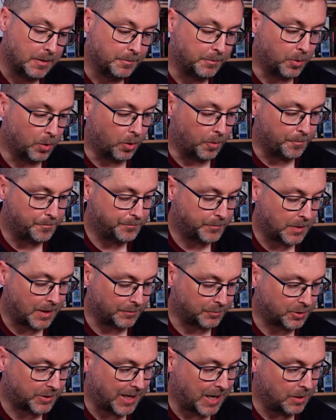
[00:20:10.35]
but
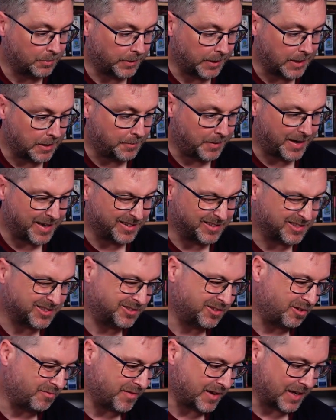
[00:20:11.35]
I've scoured eBay and there's
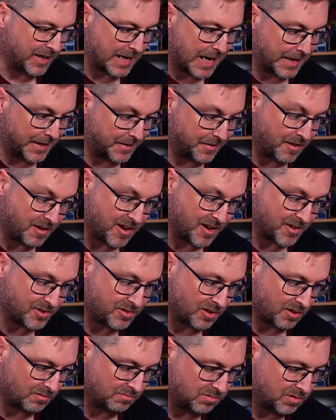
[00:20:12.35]
not really any there.
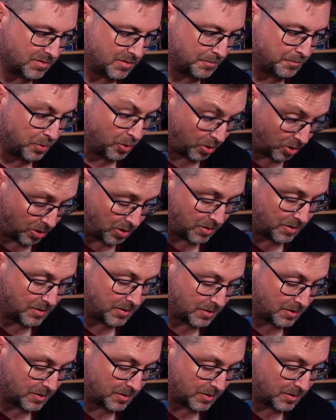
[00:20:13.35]
So, but